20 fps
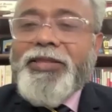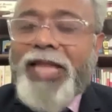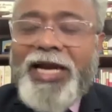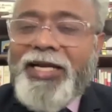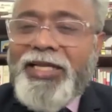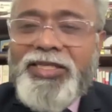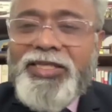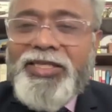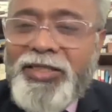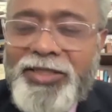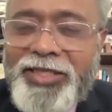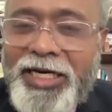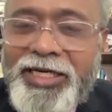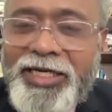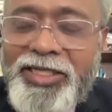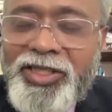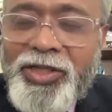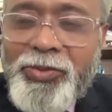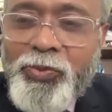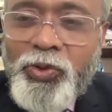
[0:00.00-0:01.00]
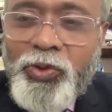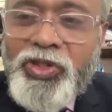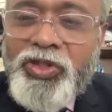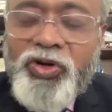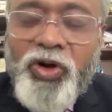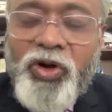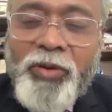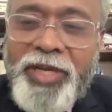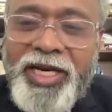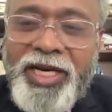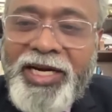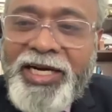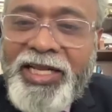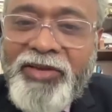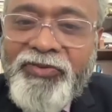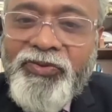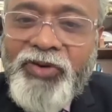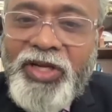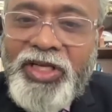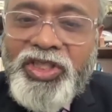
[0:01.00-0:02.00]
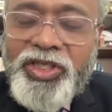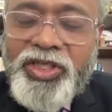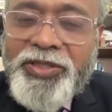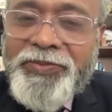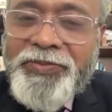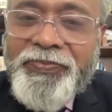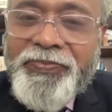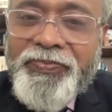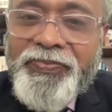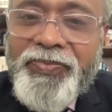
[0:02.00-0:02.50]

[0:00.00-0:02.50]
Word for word: that is that is the most dominating feature.